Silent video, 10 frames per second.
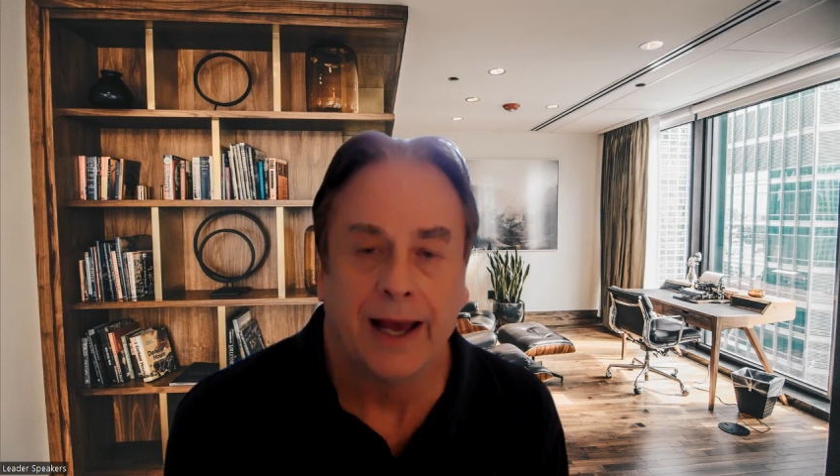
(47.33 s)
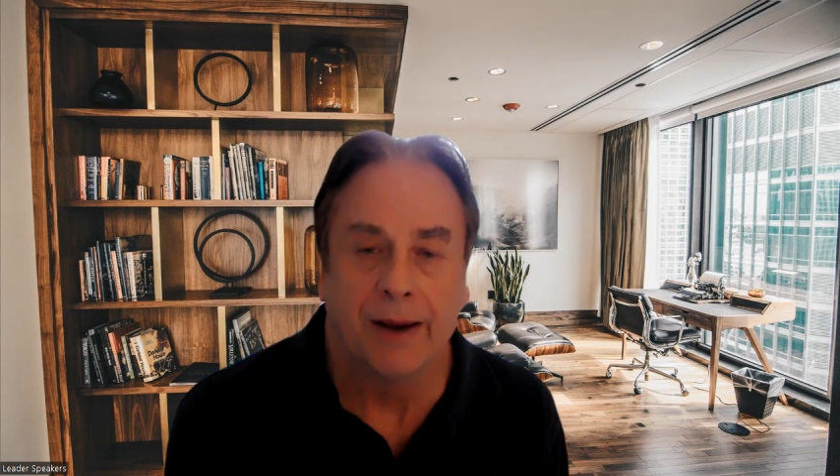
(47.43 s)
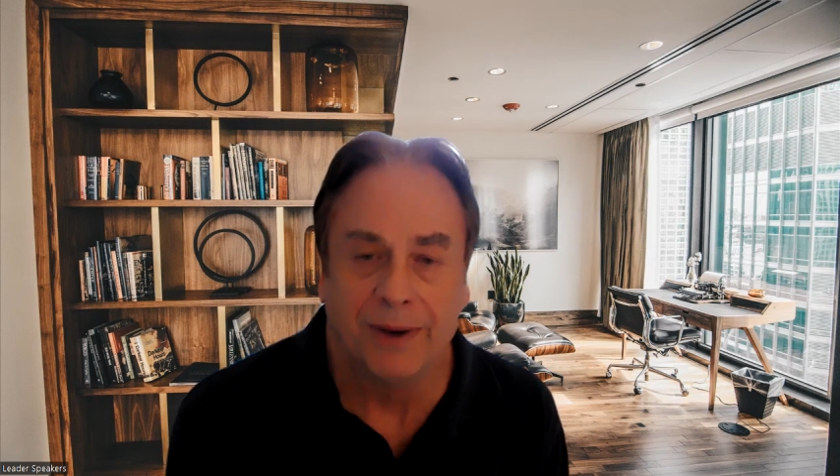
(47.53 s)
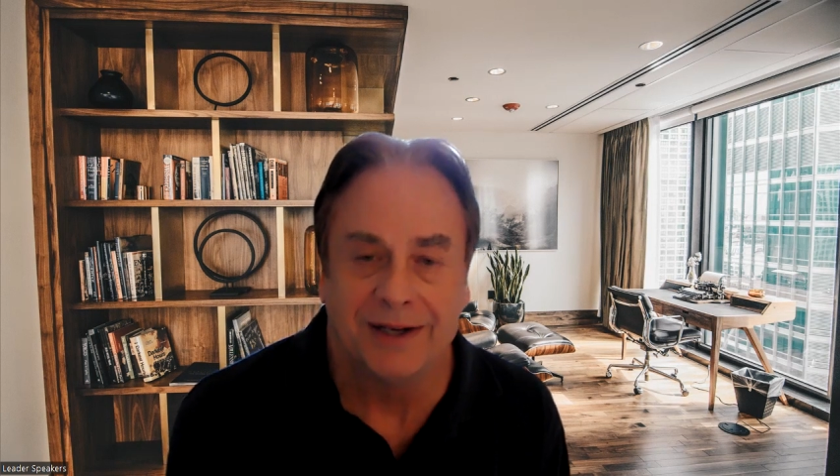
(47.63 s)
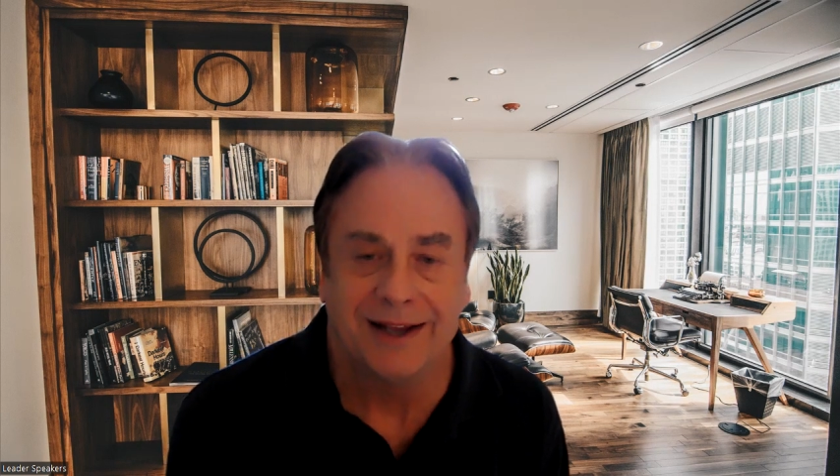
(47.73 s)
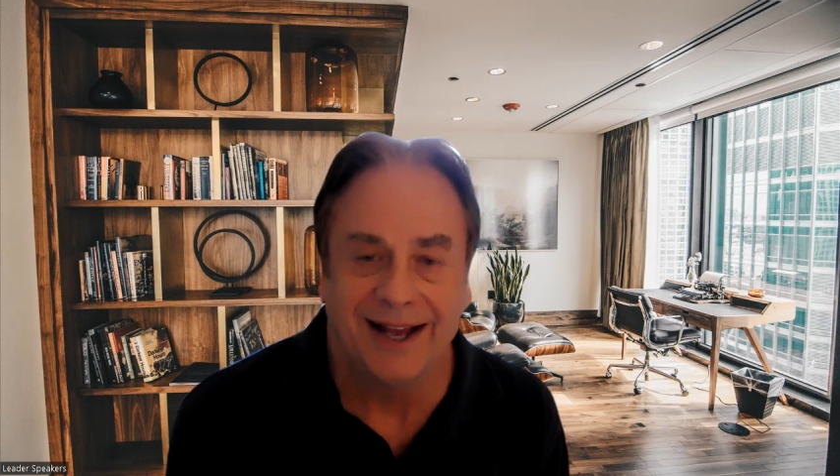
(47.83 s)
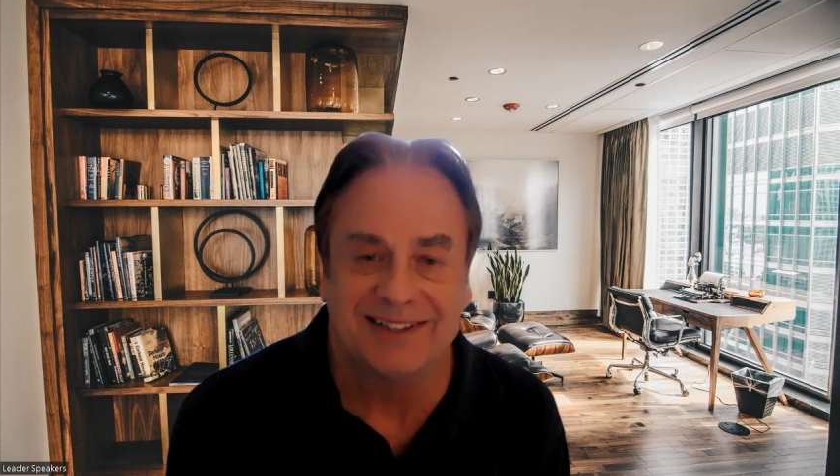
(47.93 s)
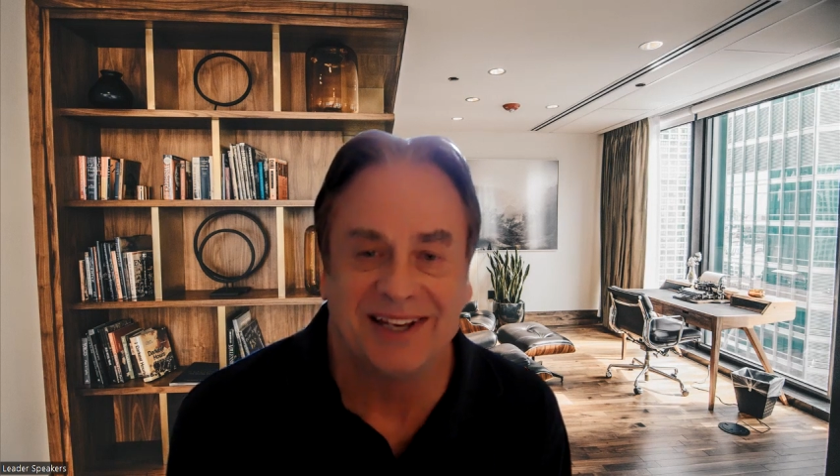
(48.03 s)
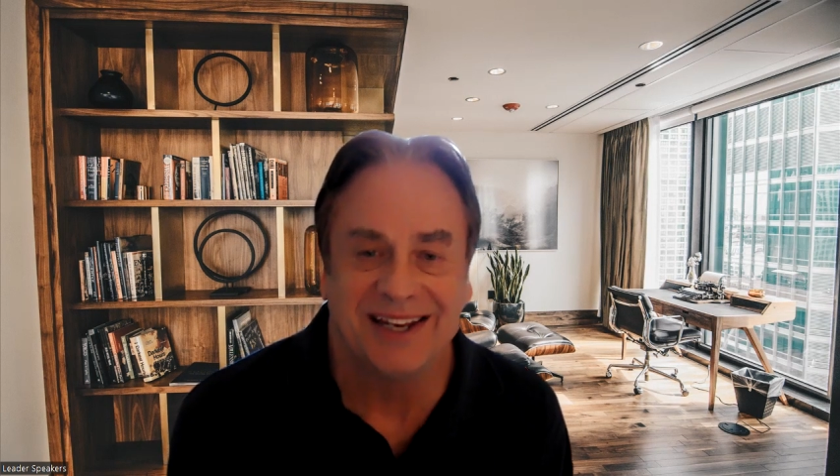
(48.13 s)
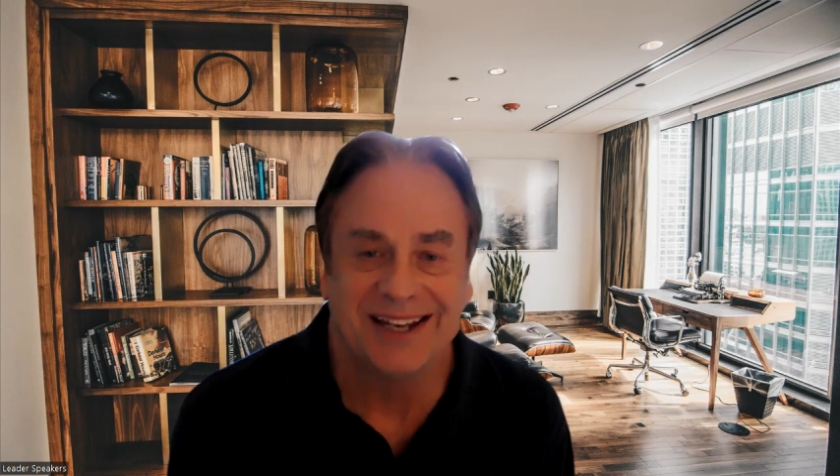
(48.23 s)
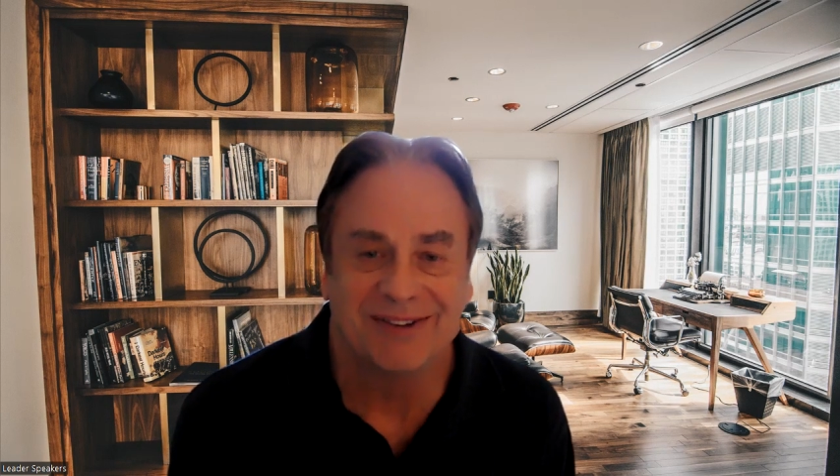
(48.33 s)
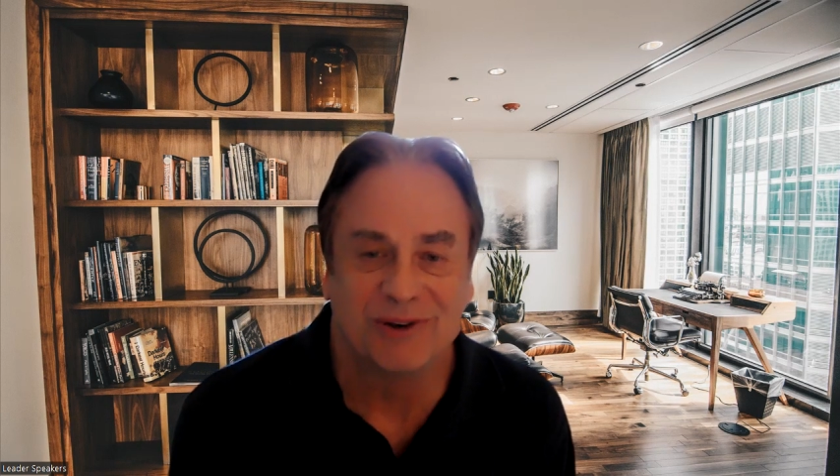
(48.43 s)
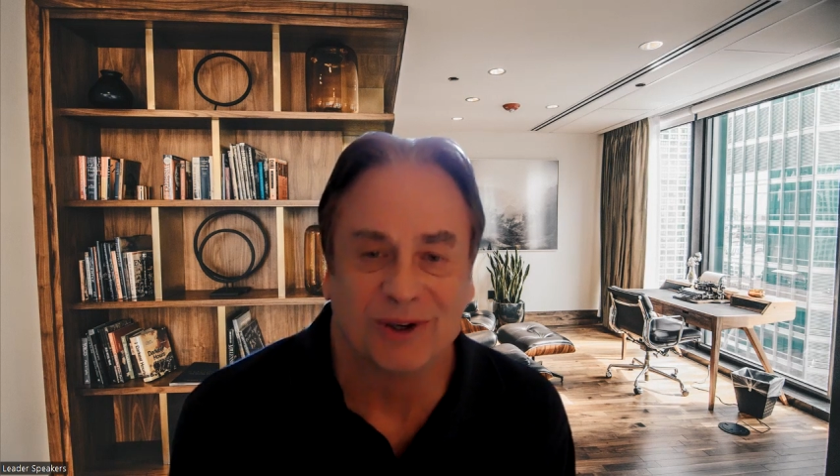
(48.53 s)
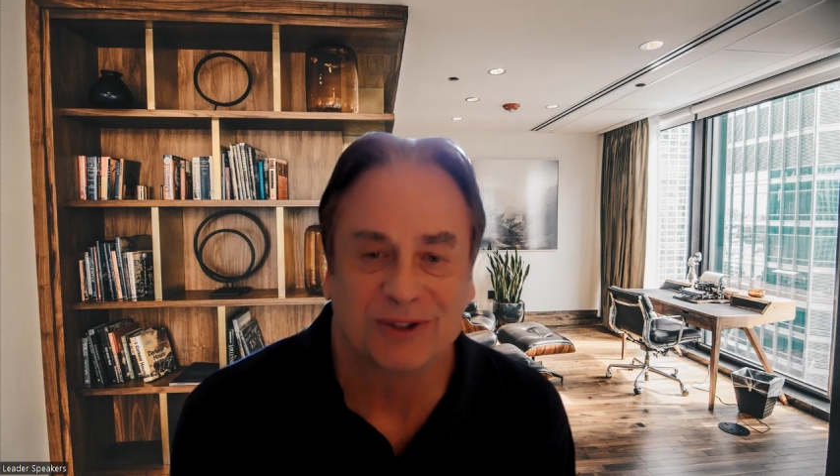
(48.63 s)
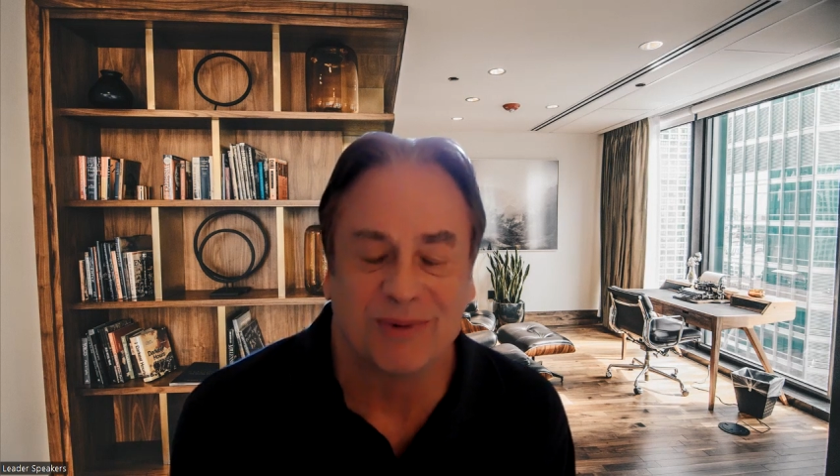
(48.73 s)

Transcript: I went to Etsy and of course